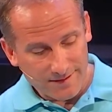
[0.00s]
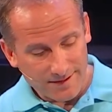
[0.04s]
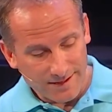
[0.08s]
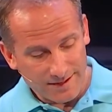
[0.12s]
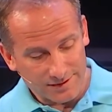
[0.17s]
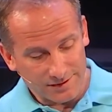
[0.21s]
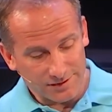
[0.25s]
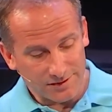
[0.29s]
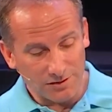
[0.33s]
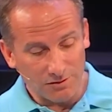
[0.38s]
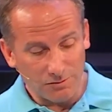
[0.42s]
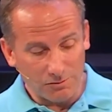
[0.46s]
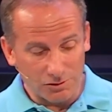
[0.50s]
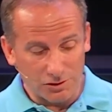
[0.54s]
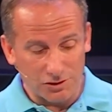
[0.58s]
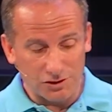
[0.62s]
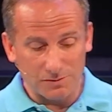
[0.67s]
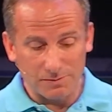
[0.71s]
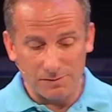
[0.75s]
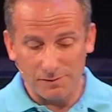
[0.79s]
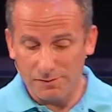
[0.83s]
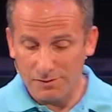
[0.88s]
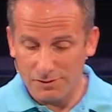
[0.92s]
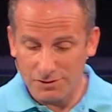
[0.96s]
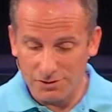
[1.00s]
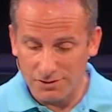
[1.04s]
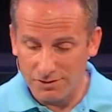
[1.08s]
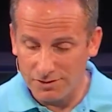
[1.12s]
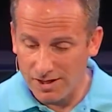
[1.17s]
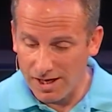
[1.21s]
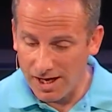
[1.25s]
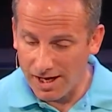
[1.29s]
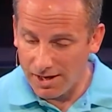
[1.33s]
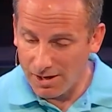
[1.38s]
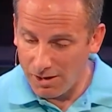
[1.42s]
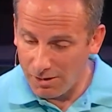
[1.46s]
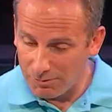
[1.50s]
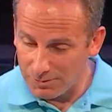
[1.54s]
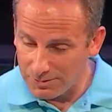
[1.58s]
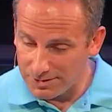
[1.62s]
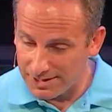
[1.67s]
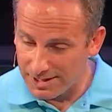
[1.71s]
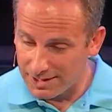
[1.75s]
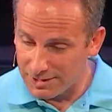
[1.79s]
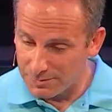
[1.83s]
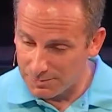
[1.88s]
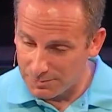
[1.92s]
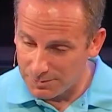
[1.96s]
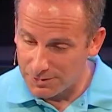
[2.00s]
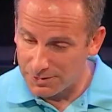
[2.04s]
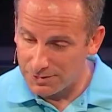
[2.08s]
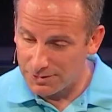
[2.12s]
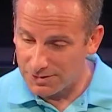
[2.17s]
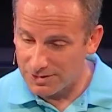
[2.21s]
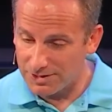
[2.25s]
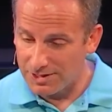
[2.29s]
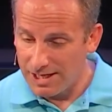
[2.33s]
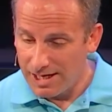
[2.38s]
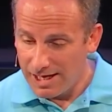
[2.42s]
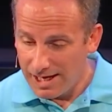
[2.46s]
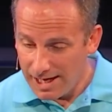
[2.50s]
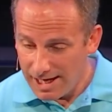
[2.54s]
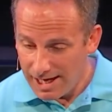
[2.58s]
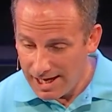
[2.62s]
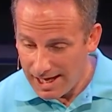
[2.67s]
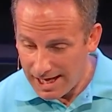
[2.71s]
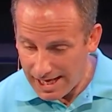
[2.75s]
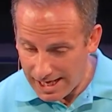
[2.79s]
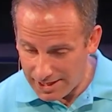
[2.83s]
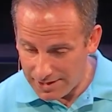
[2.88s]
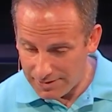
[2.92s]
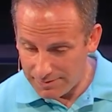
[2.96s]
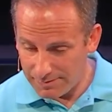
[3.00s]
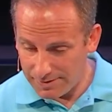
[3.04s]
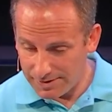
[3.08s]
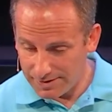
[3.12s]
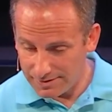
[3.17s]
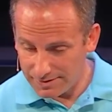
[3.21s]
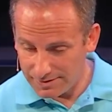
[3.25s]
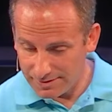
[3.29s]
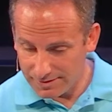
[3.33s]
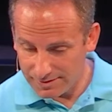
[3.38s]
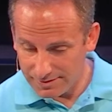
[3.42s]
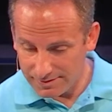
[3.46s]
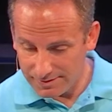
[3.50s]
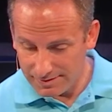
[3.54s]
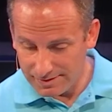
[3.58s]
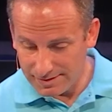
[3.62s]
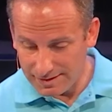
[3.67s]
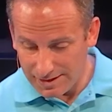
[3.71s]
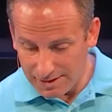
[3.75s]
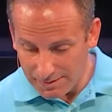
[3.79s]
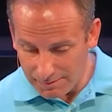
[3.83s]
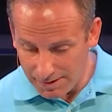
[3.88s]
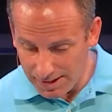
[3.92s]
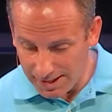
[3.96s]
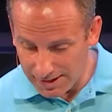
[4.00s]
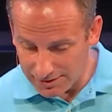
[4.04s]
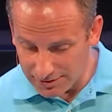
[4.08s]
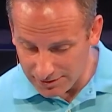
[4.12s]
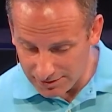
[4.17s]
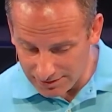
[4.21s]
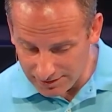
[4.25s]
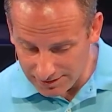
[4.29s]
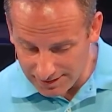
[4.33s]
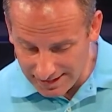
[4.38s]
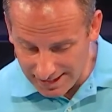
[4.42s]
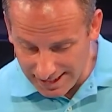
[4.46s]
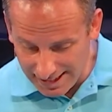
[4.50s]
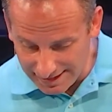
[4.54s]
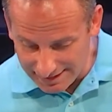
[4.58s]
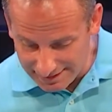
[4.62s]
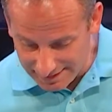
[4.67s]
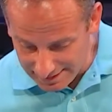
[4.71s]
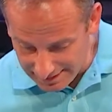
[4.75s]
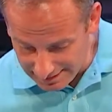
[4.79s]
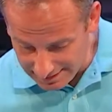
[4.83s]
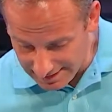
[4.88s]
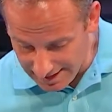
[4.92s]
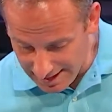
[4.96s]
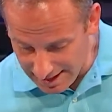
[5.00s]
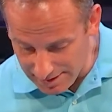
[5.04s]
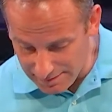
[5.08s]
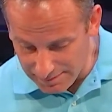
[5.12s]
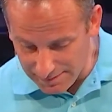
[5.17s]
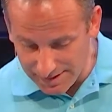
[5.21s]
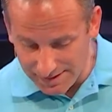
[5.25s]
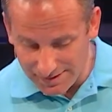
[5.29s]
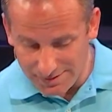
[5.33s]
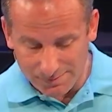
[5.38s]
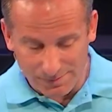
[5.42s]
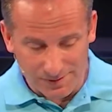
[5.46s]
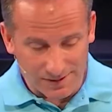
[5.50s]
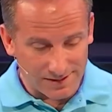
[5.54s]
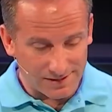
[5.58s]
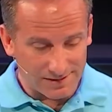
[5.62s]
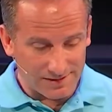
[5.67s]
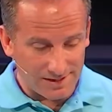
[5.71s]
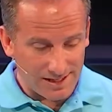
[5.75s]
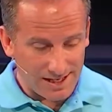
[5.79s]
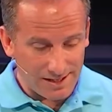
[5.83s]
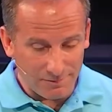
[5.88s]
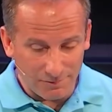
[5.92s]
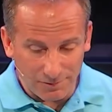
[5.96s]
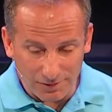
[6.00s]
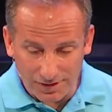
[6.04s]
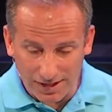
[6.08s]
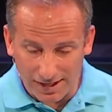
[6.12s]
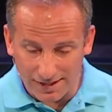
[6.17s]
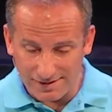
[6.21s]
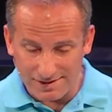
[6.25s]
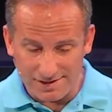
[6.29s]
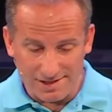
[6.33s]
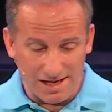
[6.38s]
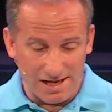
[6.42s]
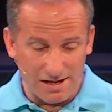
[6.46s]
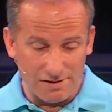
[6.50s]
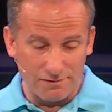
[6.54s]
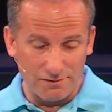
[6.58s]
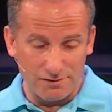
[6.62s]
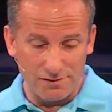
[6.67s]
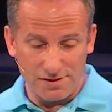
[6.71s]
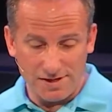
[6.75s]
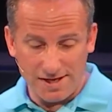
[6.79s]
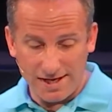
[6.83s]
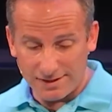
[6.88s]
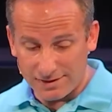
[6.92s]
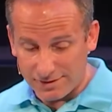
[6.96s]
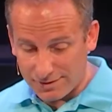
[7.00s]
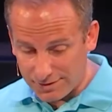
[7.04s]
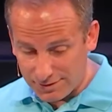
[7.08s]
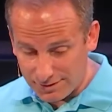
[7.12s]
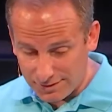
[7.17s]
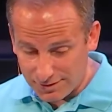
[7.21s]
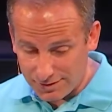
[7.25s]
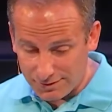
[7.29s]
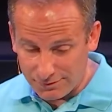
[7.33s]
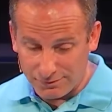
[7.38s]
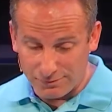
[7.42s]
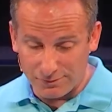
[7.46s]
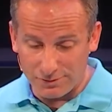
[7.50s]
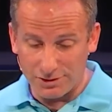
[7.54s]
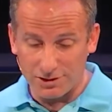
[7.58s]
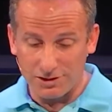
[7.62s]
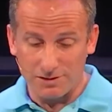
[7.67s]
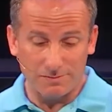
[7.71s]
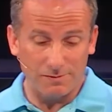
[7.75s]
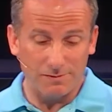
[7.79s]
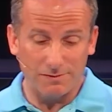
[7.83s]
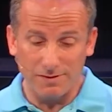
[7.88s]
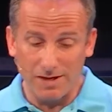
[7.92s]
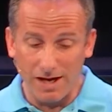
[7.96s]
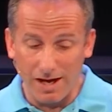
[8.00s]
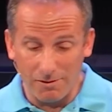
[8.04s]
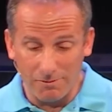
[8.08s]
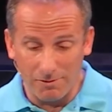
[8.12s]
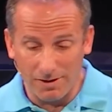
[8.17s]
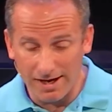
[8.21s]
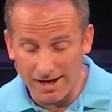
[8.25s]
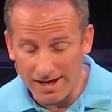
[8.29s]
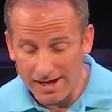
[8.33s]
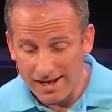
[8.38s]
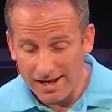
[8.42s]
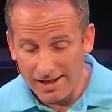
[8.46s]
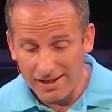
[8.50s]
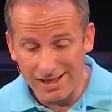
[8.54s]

And so worship of the true God always has produced enemies. Nehemiah certainly has his enemies because they will not stand for the exclusive worship of Yahweh.